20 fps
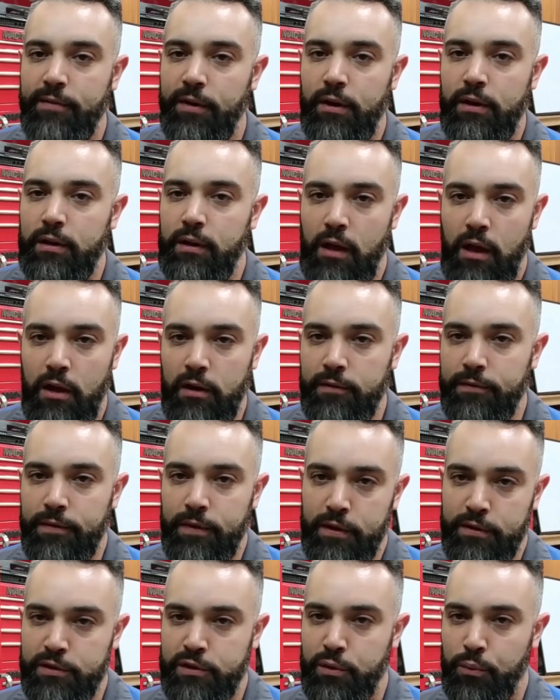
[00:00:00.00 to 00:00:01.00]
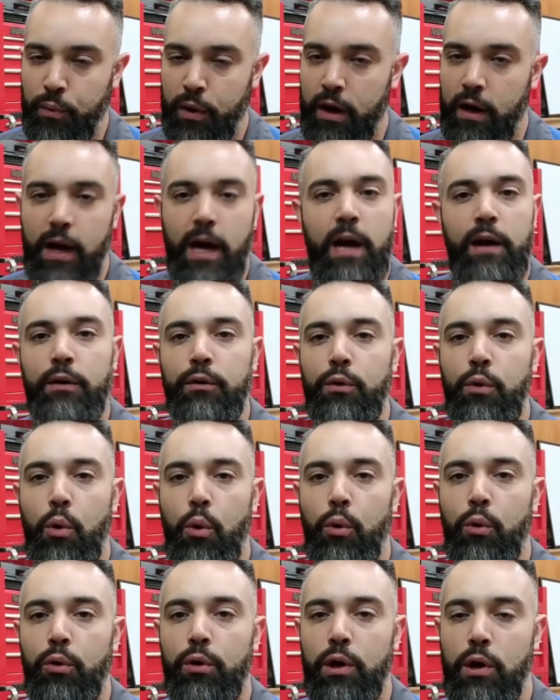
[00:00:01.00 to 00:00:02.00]
very long for those to wear out
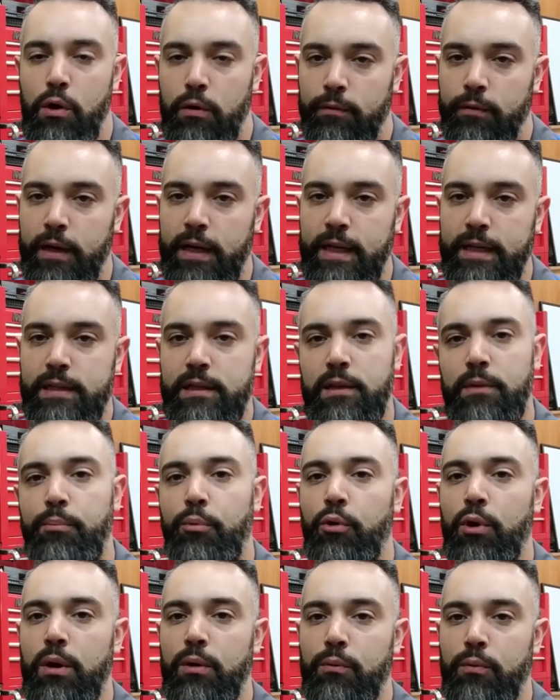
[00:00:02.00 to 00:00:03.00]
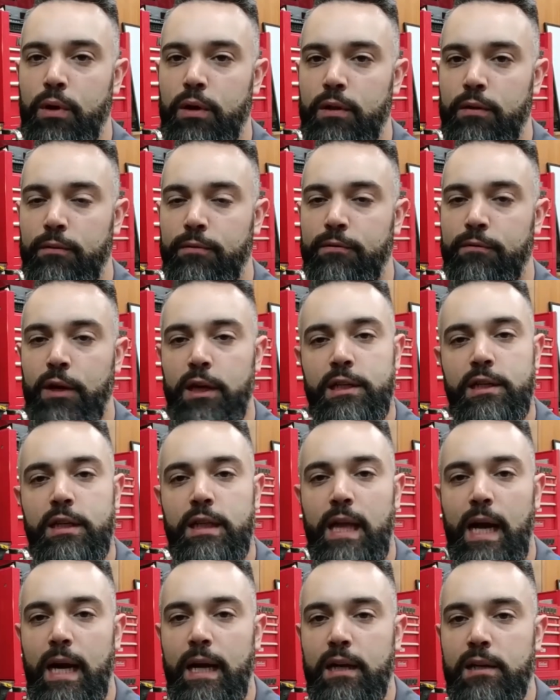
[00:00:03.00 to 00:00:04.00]
or to overheat to the point where the friction
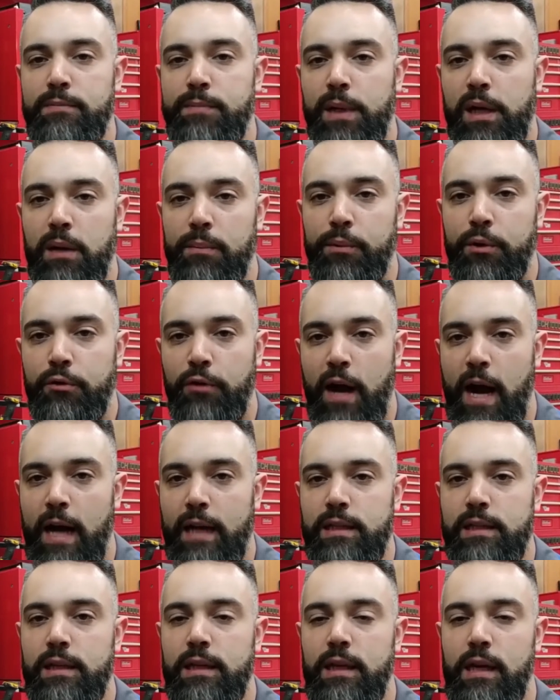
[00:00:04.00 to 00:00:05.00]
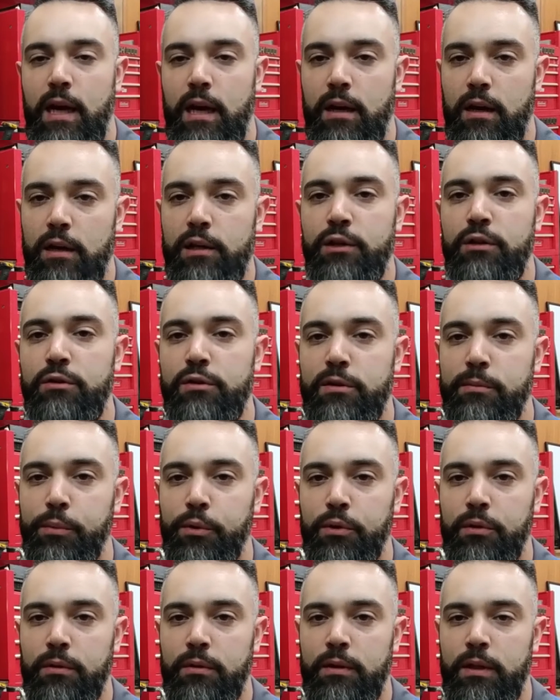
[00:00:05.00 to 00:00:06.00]
linings become cracked and
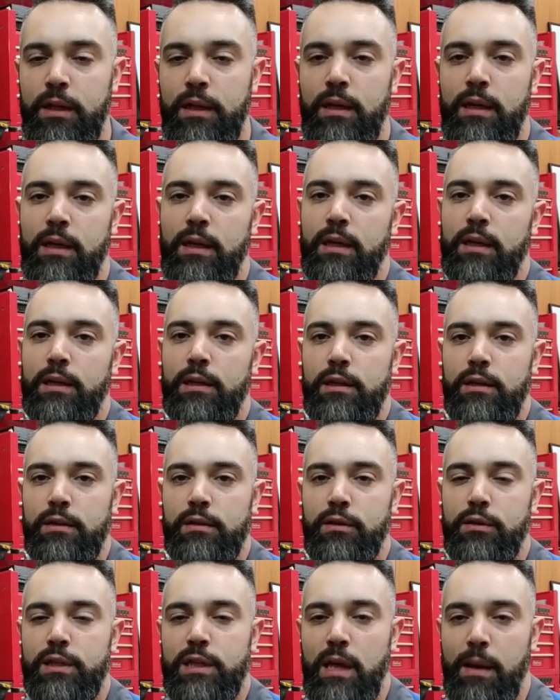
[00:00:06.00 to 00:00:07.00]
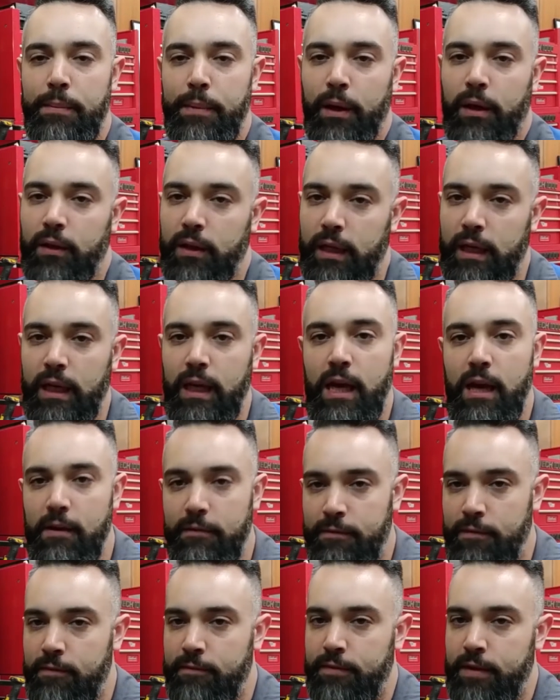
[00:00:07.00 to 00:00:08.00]
unusable. So typically,
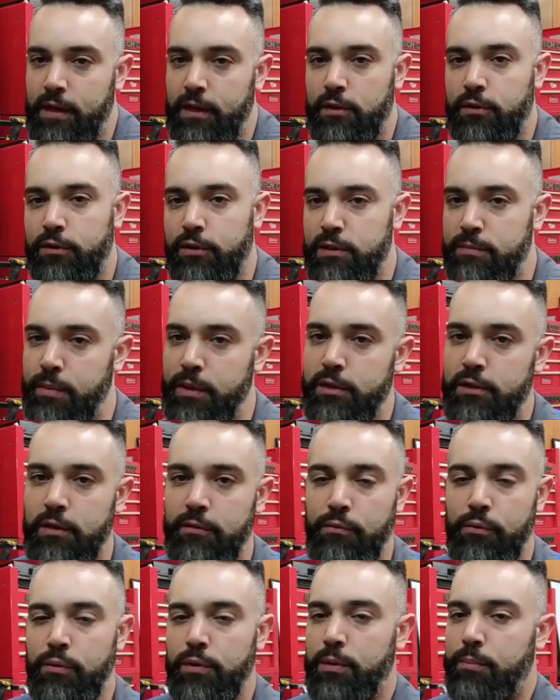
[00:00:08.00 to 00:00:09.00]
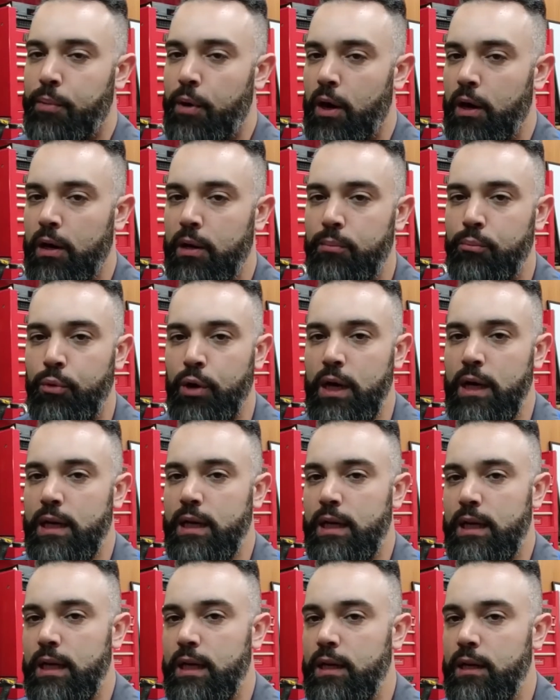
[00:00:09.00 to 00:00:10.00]
if a vehicle has been driven with a parking brake
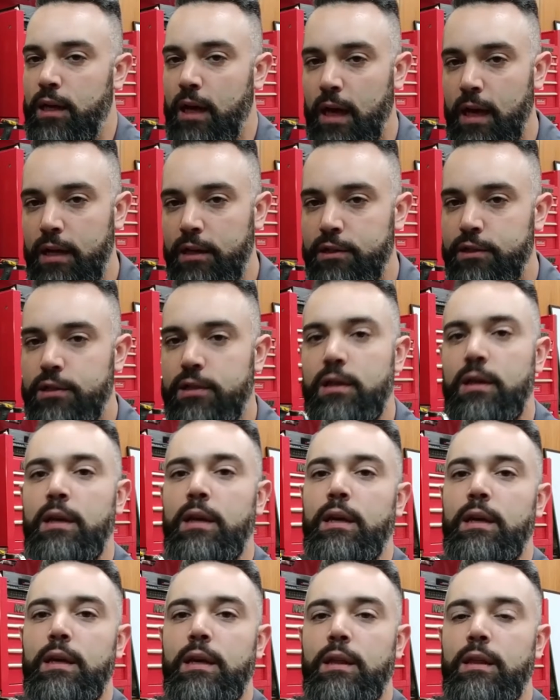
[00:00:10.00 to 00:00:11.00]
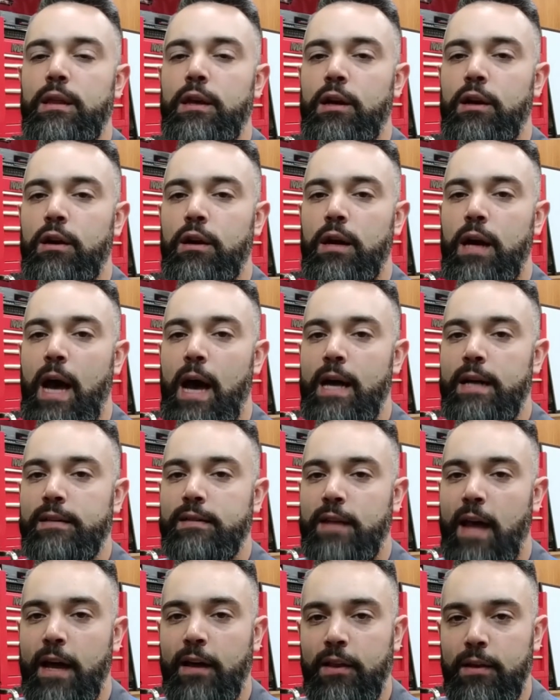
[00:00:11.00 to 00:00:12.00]
engaged, there has
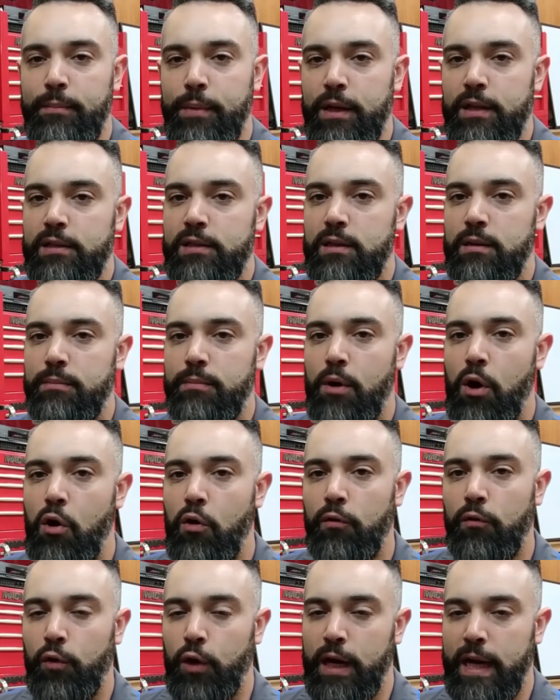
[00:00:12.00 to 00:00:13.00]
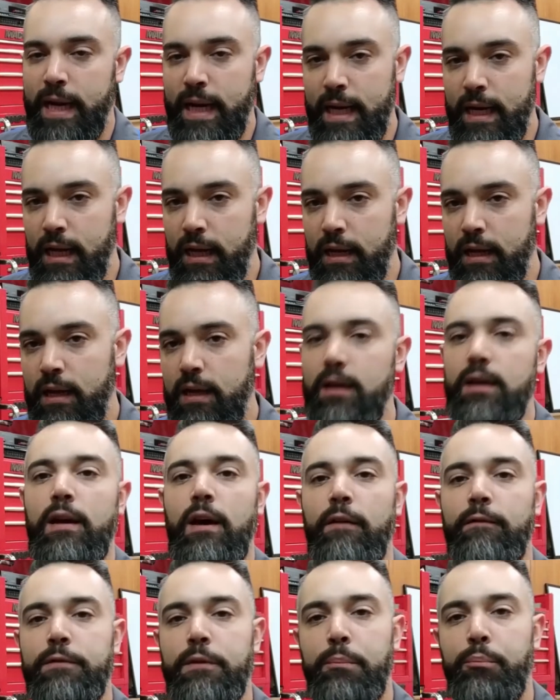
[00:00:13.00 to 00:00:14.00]
likely been some overheating
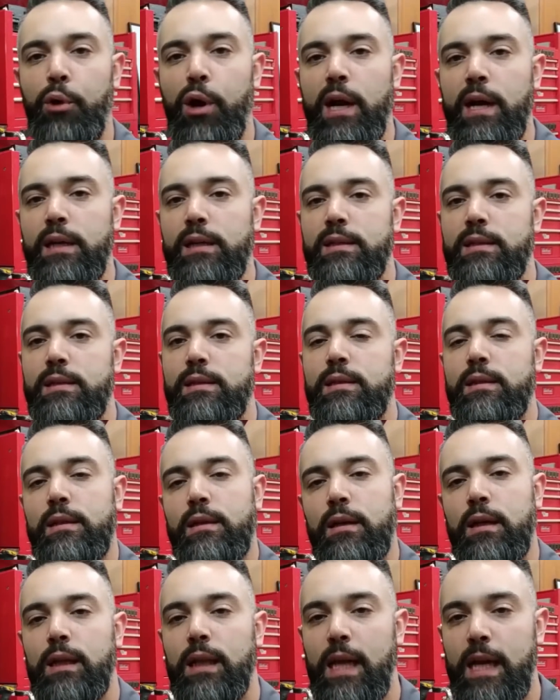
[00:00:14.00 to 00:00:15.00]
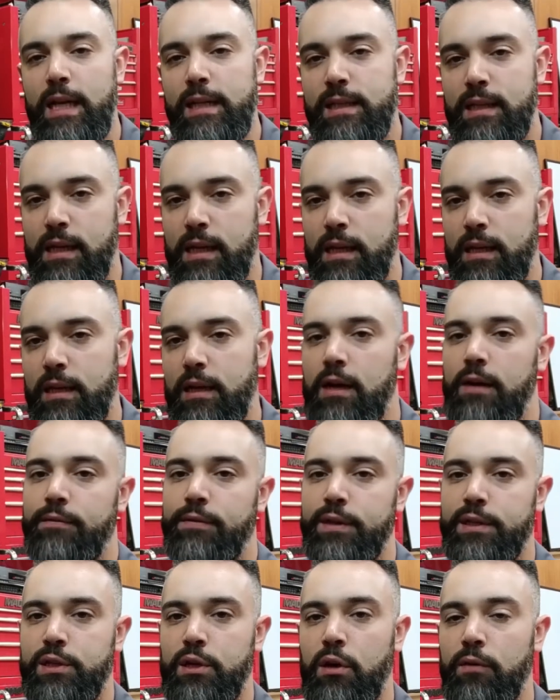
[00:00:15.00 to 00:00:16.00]
of the brakes, glazing of
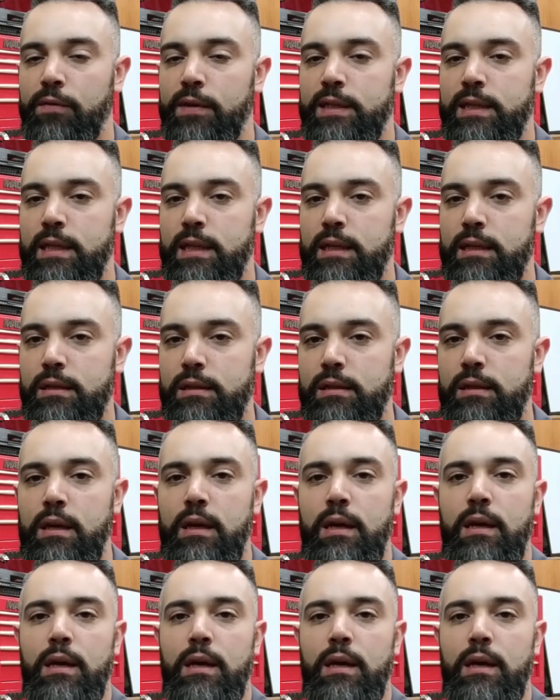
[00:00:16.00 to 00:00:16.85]
the surfaces,